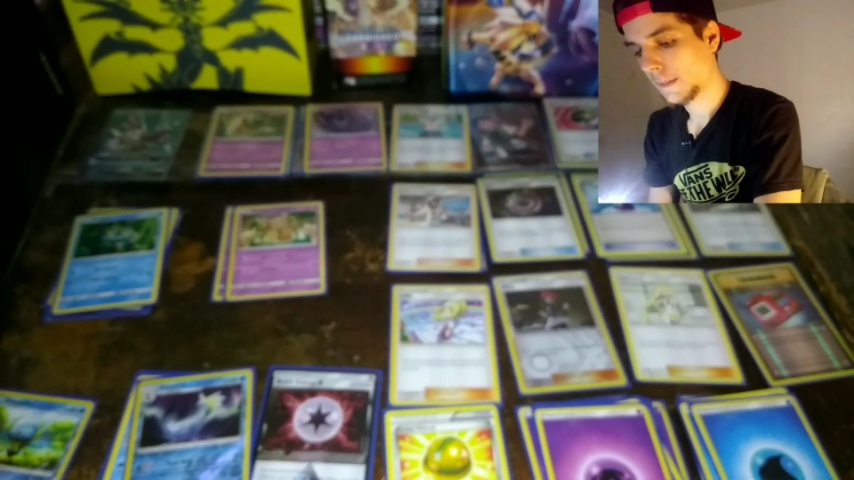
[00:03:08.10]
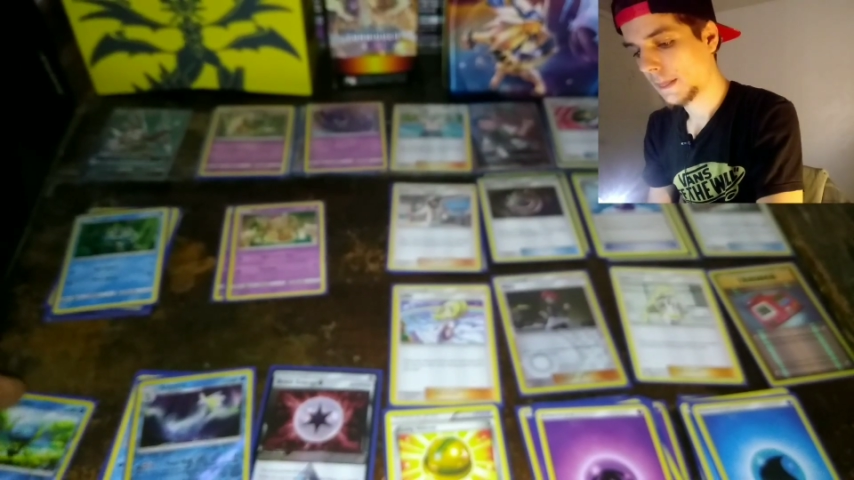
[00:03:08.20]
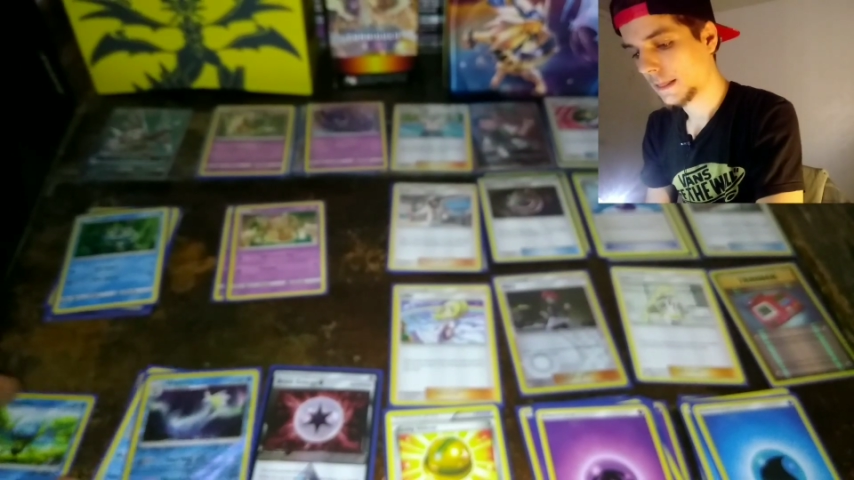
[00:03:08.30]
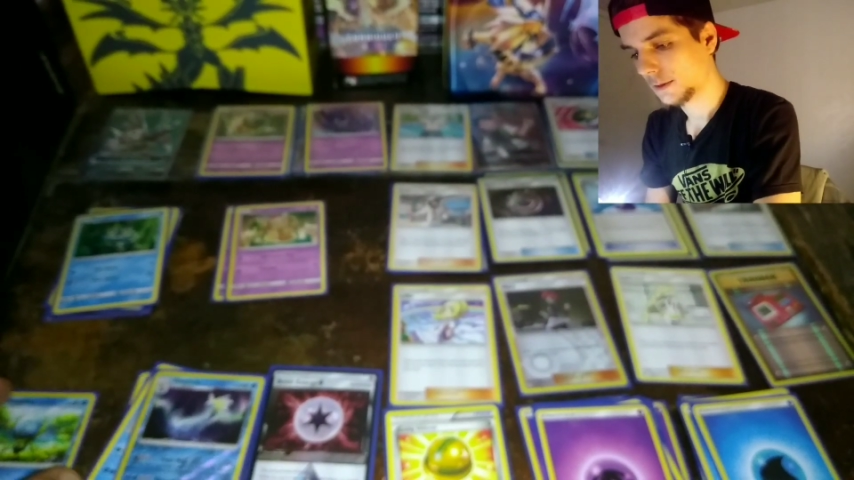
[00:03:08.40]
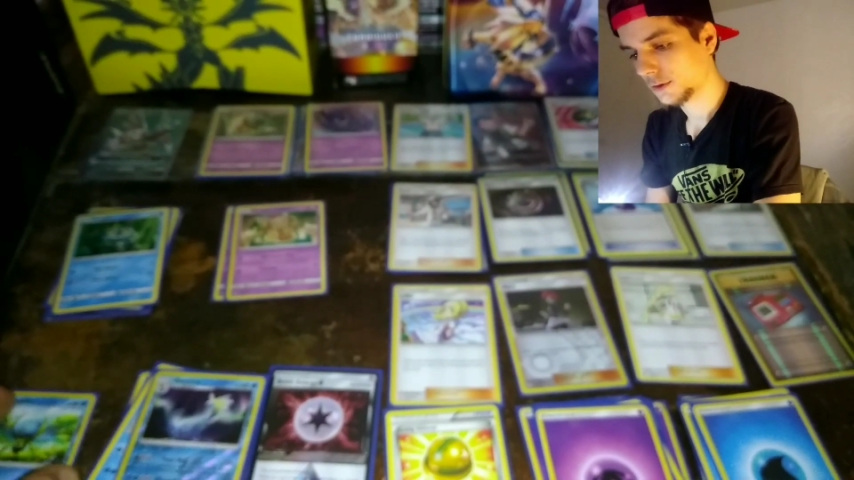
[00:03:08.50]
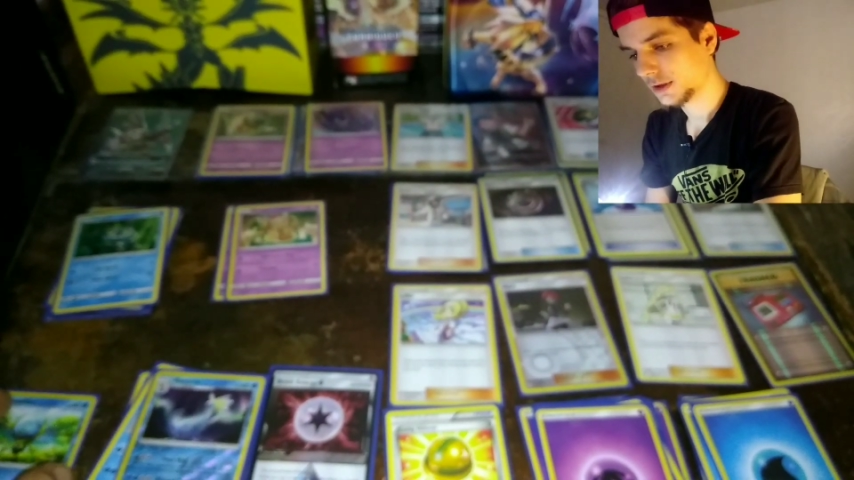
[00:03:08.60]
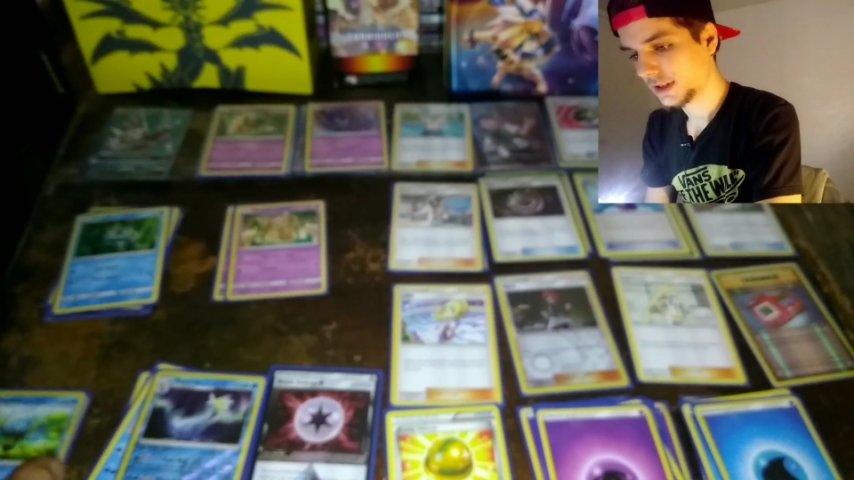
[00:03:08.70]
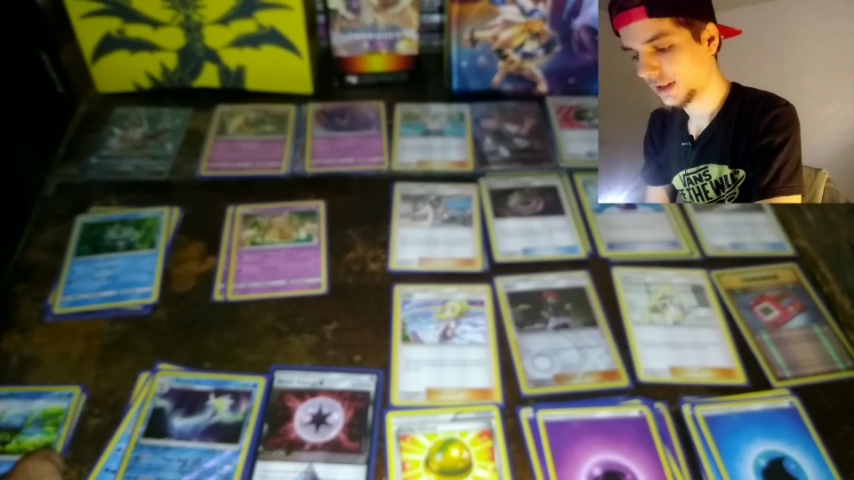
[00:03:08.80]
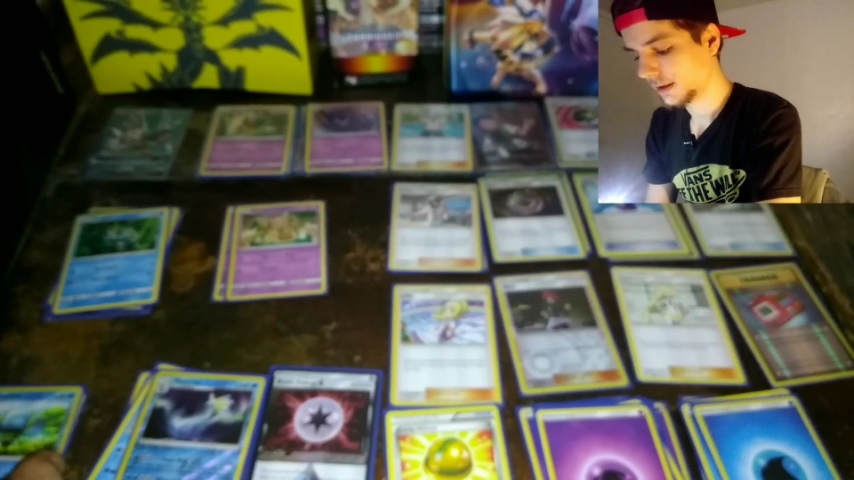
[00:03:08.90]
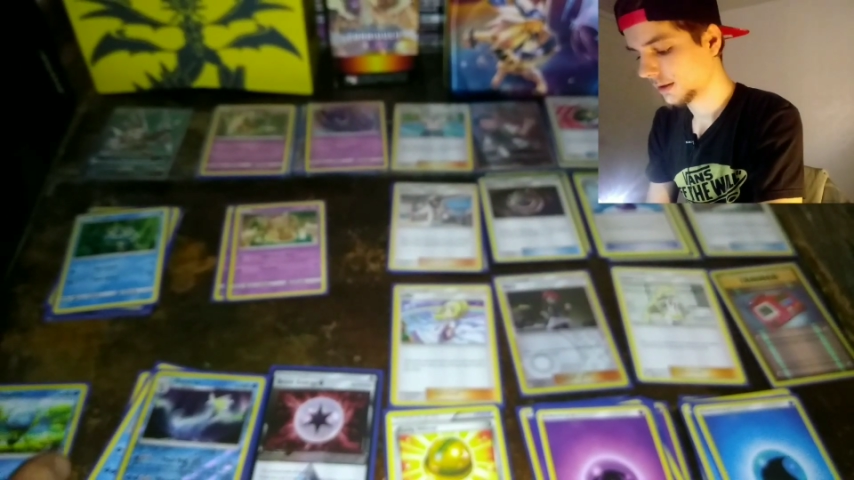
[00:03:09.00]
And
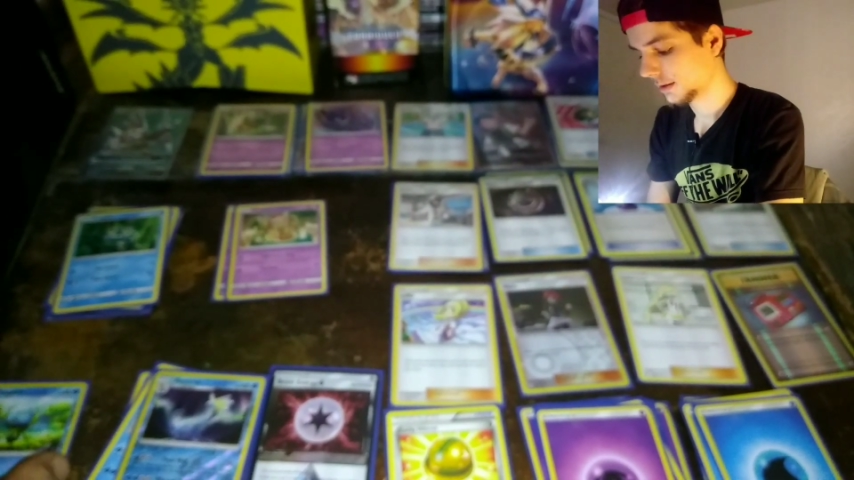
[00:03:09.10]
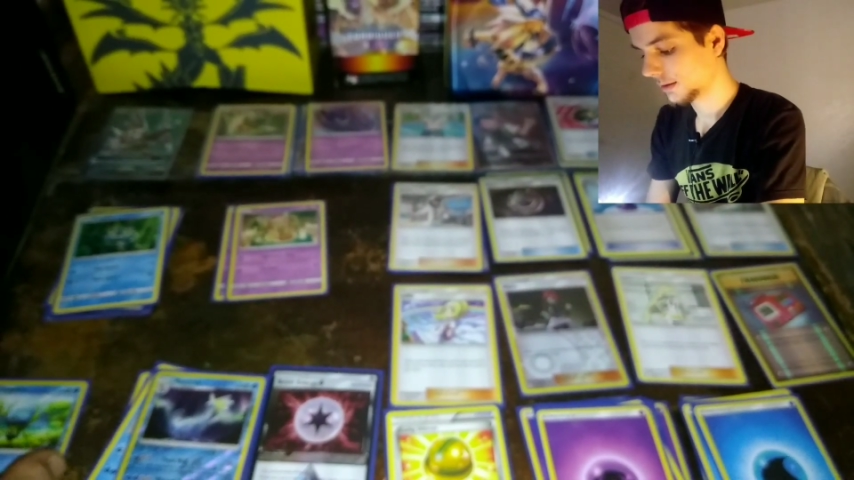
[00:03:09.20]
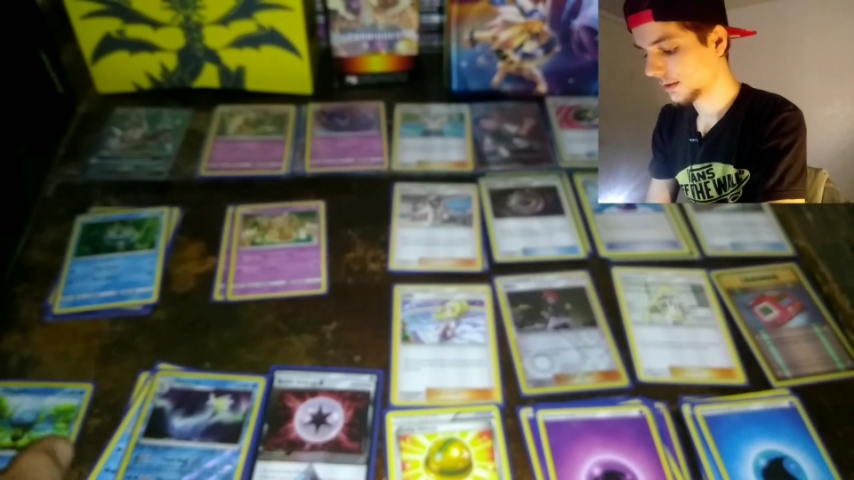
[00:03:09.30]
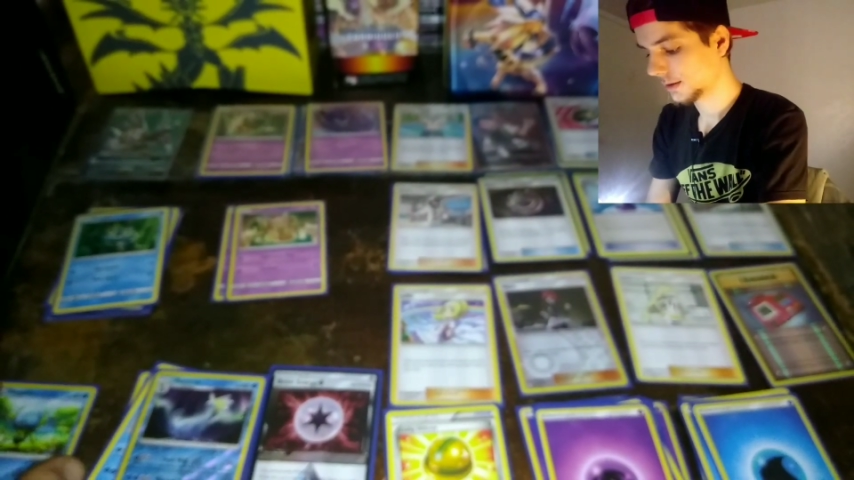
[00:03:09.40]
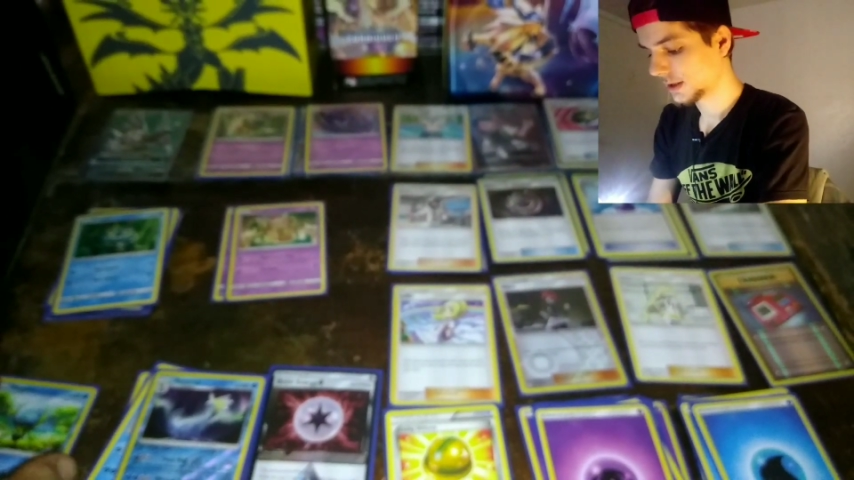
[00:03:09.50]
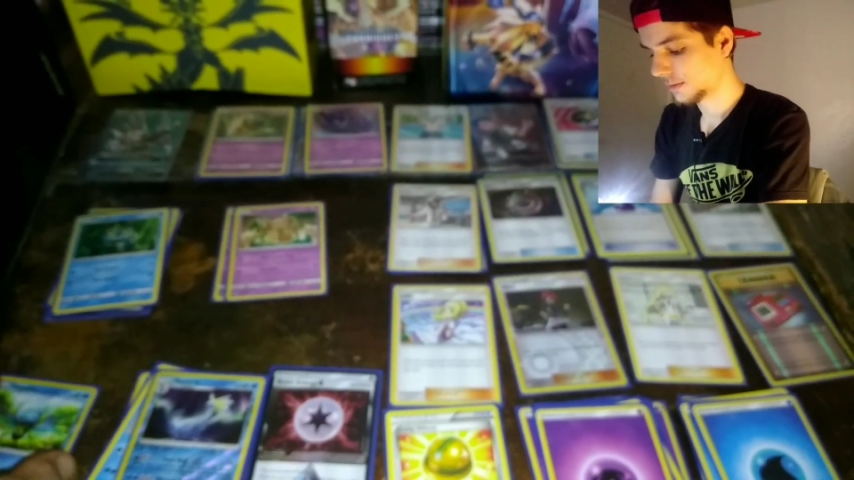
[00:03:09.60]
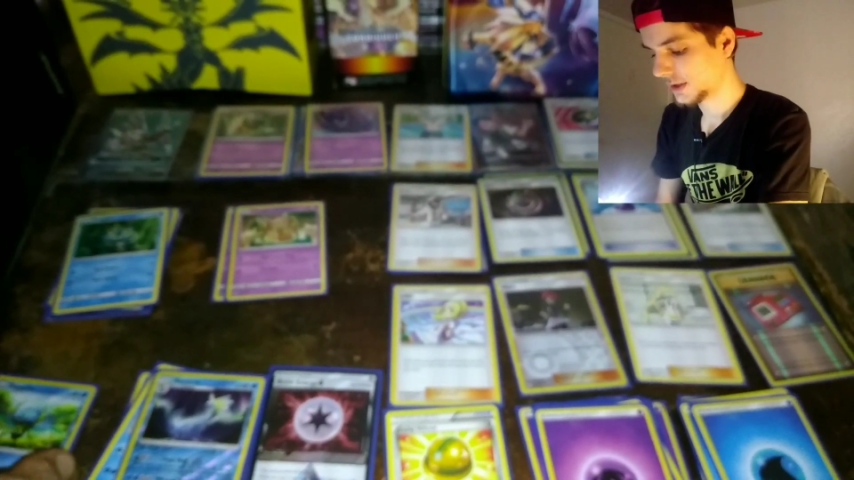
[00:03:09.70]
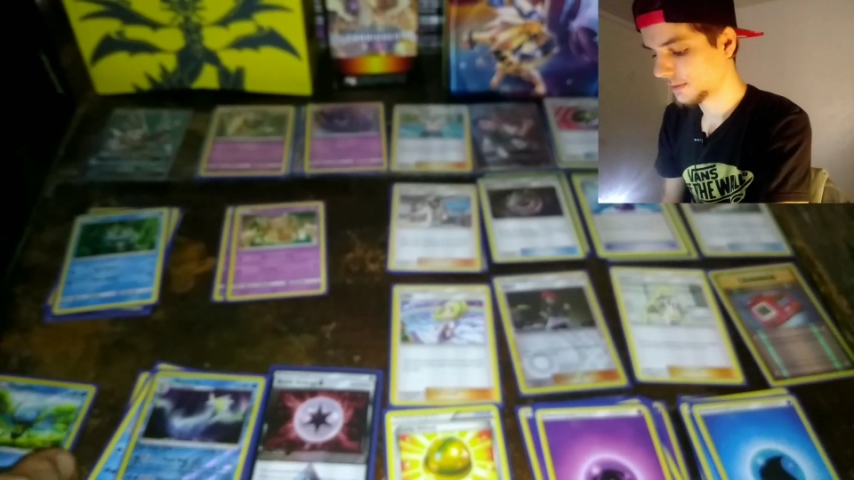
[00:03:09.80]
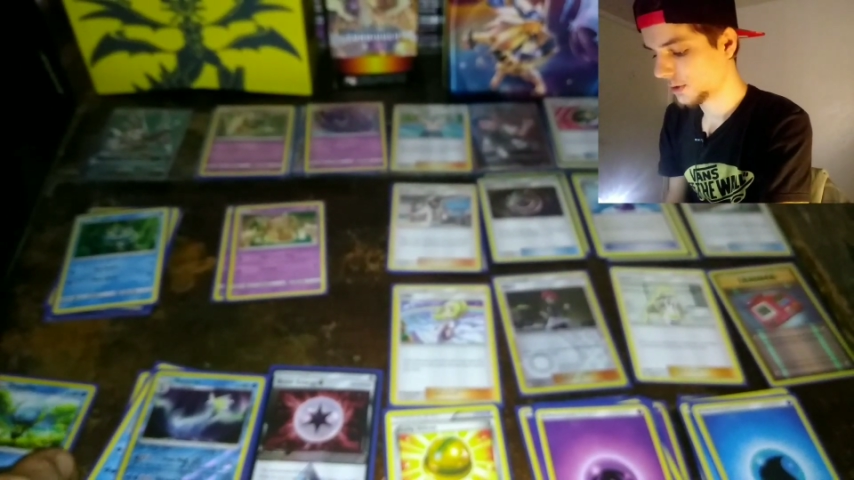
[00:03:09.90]
really, some of these